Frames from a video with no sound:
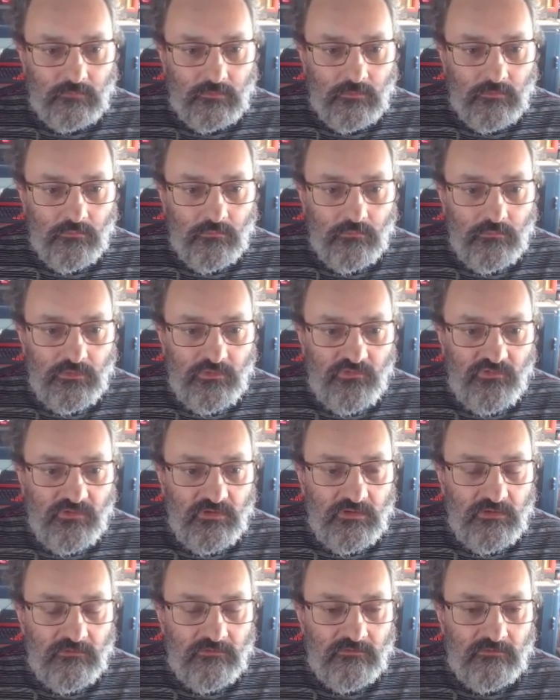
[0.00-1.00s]
which
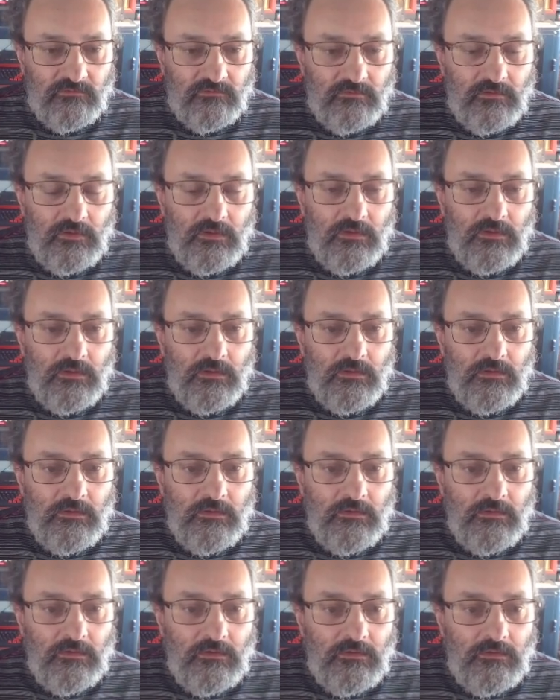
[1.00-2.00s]
is
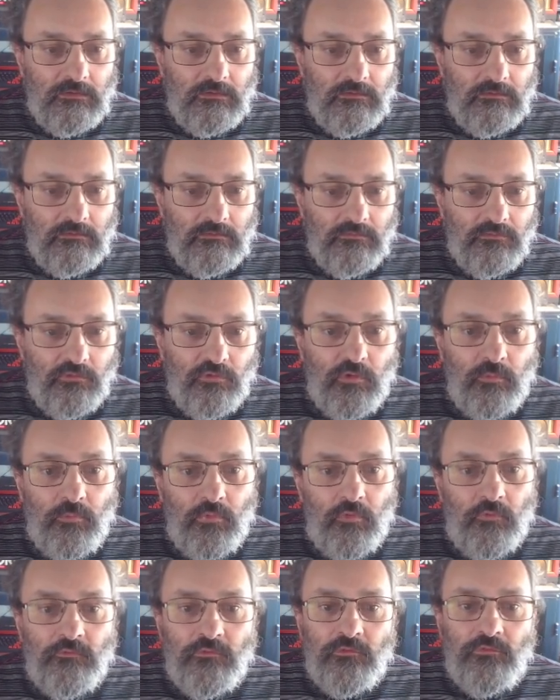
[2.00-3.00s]
the
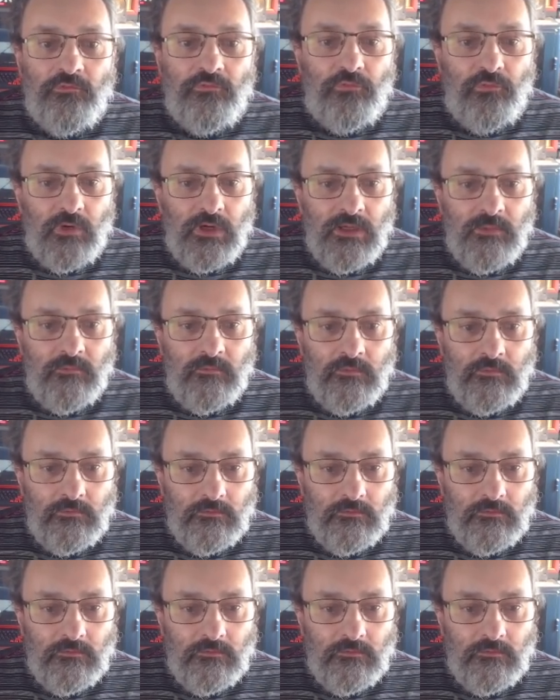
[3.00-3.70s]
number of the frame